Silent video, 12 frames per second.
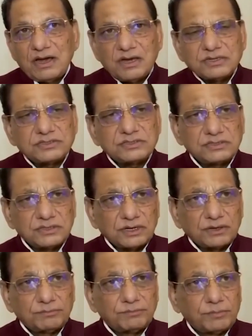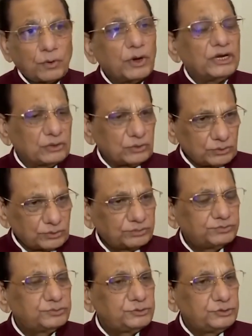is uh, going to
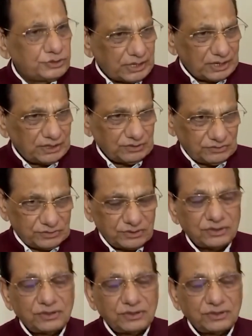change